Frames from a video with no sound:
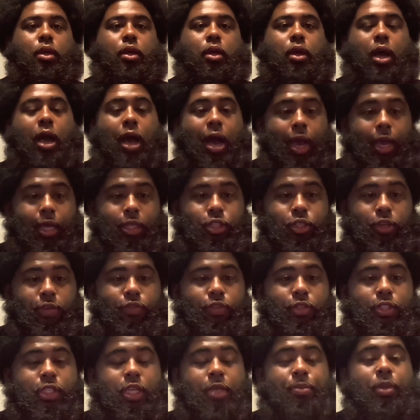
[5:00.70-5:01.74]
All right, so if you
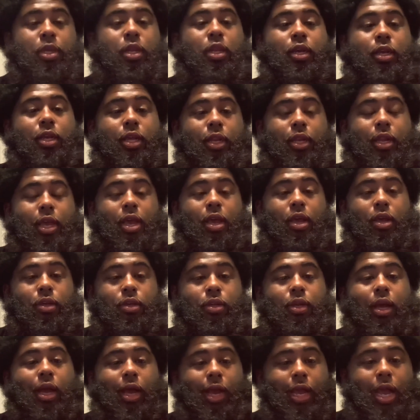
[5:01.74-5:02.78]
see me looking down,
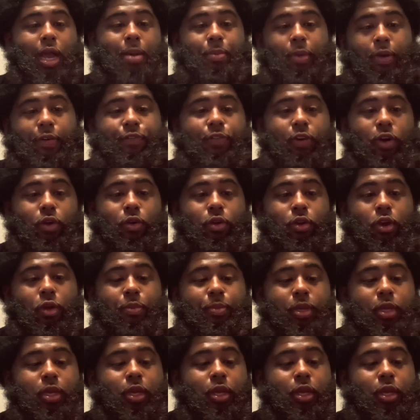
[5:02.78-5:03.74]
I got my phone on me